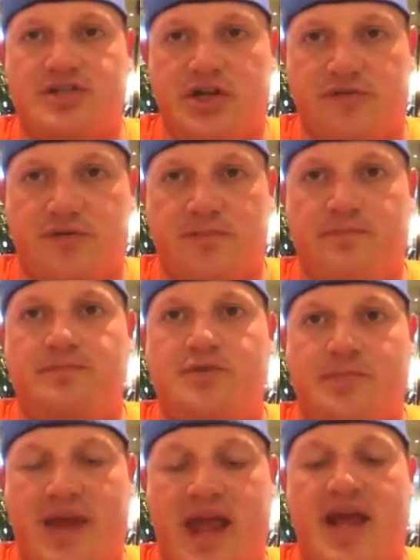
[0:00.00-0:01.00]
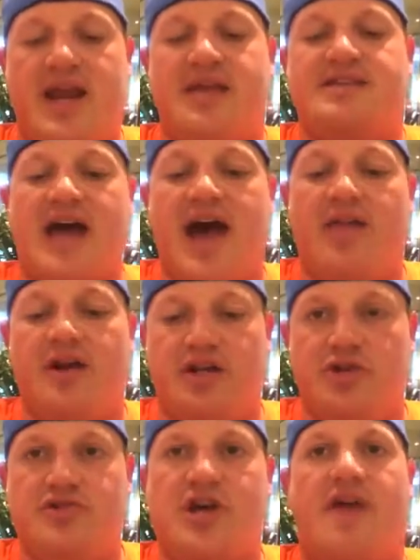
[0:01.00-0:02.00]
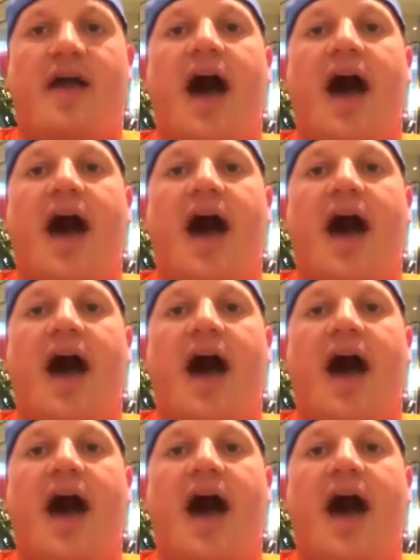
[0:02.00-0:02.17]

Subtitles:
took from Japan is the island of Luzon.